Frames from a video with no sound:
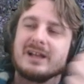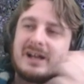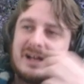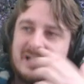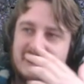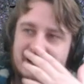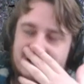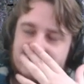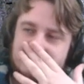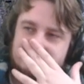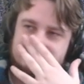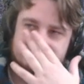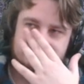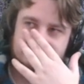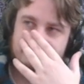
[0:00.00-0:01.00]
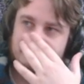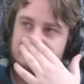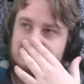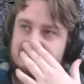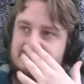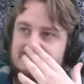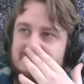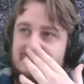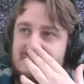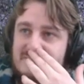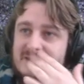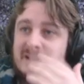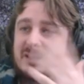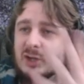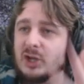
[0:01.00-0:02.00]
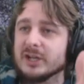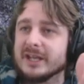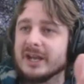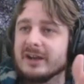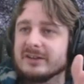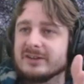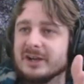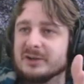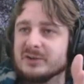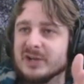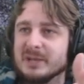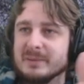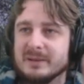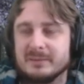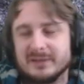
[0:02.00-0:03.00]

Not a character I'd recommend,